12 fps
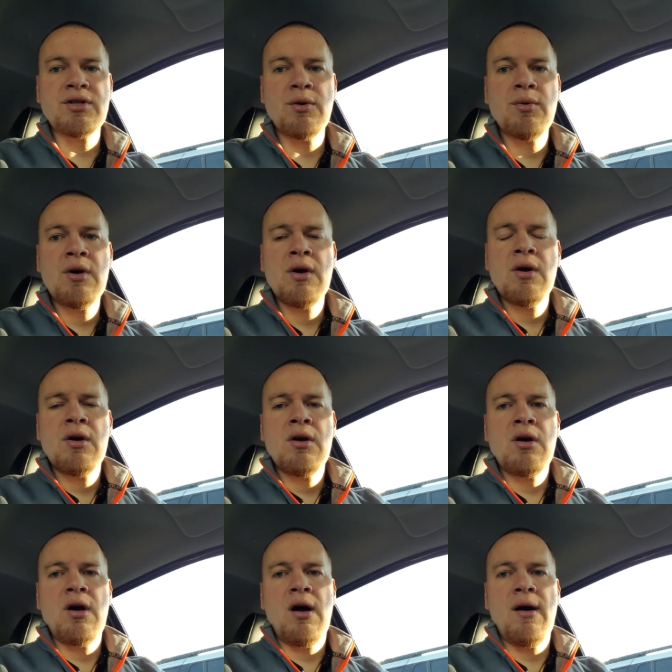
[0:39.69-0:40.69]
So
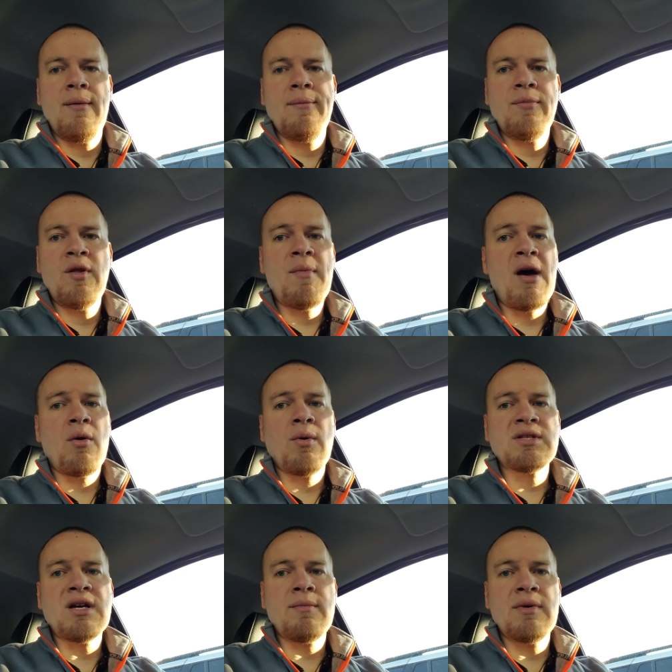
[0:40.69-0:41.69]
um, no matter
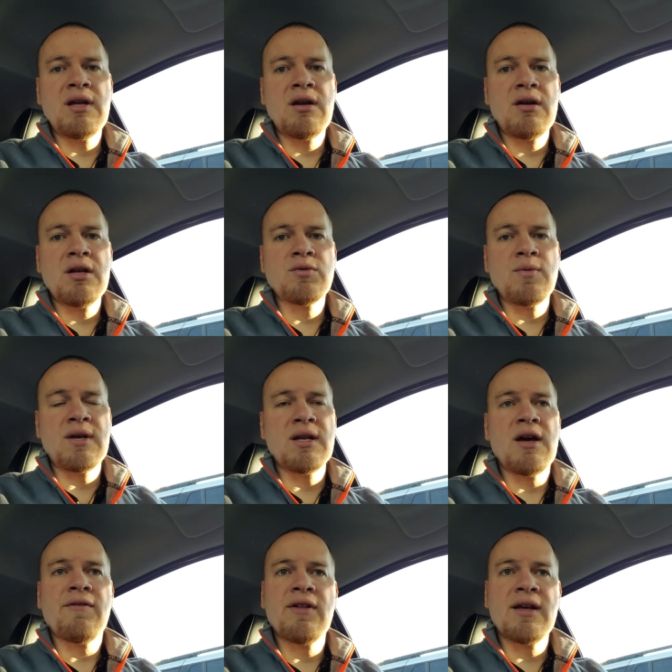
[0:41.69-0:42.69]
what time of year it is, we
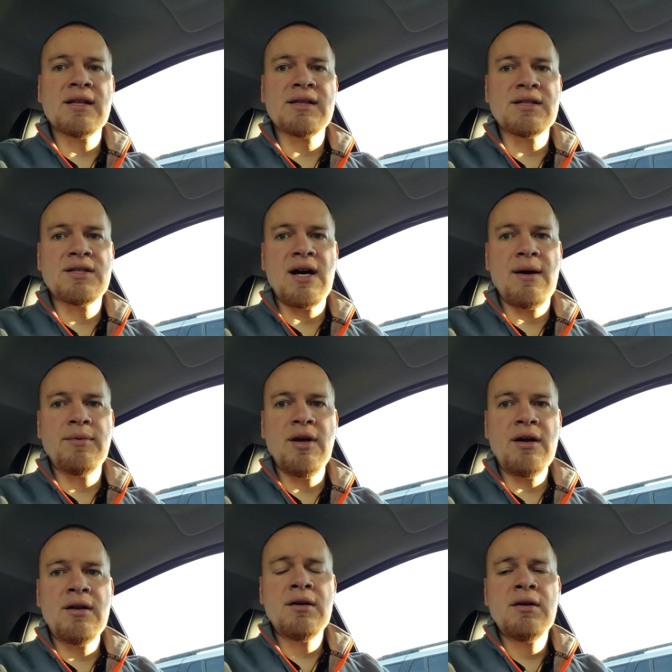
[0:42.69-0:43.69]
can definitely get the job
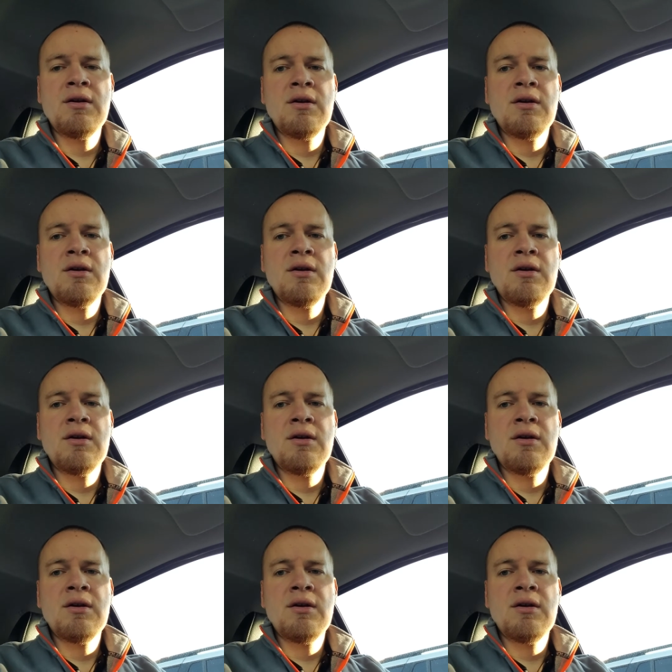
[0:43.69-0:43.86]
done.